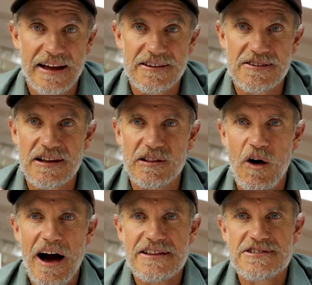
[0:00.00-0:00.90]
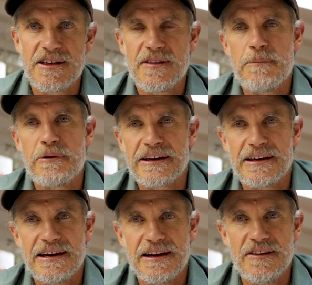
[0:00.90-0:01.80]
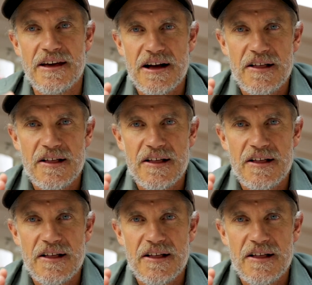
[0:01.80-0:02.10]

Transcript: and lights that they're bringing